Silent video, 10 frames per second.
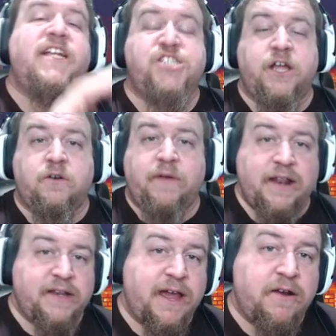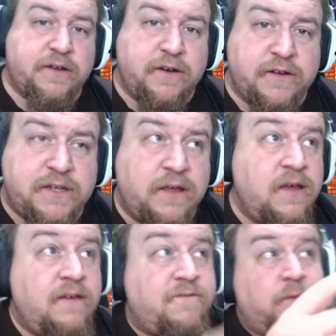generated characters,
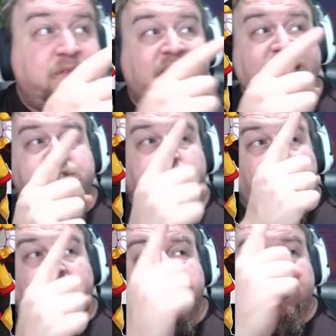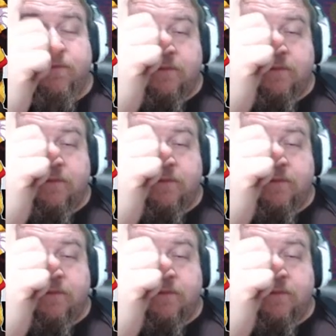from dice rolls